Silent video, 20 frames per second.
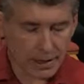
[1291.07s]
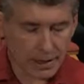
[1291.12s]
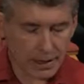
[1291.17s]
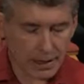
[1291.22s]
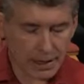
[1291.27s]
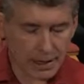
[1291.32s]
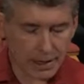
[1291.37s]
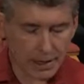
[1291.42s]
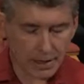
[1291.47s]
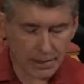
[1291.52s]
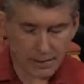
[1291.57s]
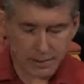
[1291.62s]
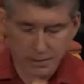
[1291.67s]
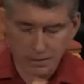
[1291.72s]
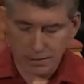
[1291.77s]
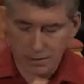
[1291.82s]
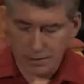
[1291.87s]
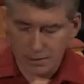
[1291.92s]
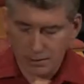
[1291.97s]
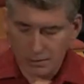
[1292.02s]
And
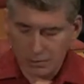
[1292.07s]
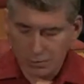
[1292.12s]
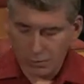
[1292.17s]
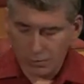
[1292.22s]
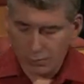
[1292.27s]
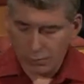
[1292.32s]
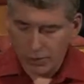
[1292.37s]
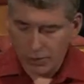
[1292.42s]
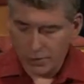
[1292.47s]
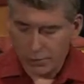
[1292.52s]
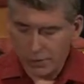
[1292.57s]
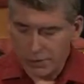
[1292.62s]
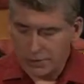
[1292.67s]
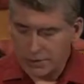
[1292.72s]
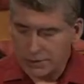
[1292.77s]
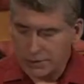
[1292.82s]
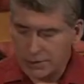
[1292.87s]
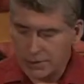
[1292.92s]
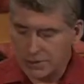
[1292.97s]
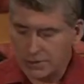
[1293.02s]
we
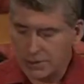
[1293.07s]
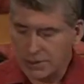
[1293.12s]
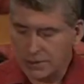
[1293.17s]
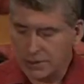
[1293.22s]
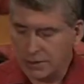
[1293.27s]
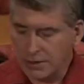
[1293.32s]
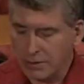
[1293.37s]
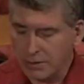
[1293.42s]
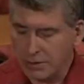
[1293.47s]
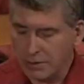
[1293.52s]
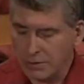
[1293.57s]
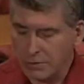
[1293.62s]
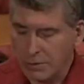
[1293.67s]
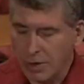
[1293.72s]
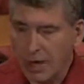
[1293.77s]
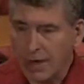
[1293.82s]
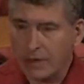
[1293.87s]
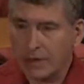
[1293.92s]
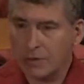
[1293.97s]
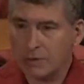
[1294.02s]
questioned each other
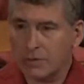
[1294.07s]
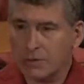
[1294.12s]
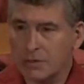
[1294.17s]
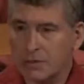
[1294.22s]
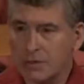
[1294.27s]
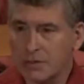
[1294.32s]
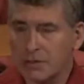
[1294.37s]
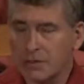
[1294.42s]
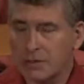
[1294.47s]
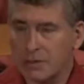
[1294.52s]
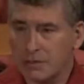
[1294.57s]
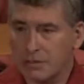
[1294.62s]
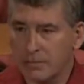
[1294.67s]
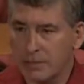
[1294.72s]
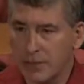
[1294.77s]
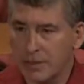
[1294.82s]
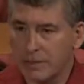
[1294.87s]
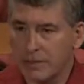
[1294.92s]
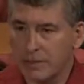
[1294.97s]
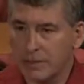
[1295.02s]
why there was such an
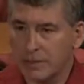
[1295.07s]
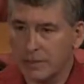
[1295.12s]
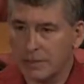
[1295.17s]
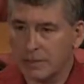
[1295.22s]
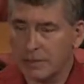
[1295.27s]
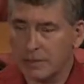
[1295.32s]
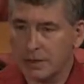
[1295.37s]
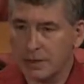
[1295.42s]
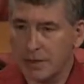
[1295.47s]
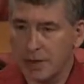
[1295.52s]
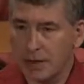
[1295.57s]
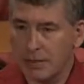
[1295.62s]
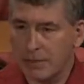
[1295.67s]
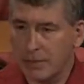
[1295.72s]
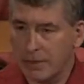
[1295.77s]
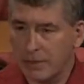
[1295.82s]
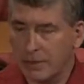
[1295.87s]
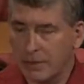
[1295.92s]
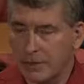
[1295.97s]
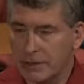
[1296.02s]
ambivalence,
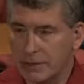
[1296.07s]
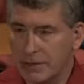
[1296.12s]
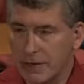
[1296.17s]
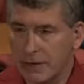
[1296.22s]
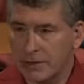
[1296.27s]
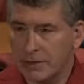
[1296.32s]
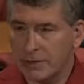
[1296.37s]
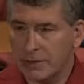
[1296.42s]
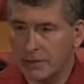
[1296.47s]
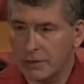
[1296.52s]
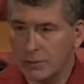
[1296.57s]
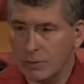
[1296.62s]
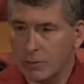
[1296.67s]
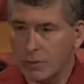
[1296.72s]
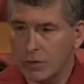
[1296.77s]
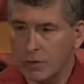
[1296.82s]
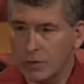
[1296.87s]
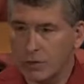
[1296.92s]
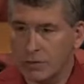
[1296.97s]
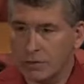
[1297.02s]
ambivalence out there in the
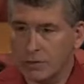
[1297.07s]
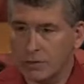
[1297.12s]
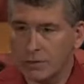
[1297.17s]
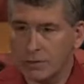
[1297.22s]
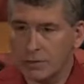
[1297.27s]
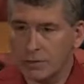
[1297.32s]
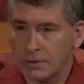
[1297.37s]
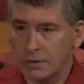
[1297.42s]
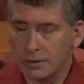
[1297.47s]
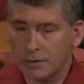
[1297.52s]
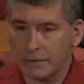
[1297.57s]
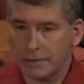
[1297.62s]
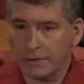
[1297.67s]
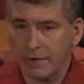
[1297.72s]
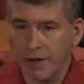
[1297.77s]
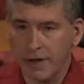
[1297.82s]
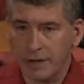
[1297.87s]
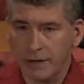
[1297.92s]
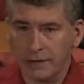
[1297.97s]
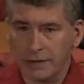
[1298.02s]
world to
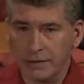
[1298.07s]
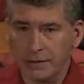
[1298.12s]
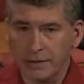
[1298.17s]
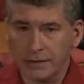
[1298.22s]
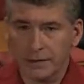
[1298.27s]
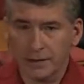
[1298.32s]
faith.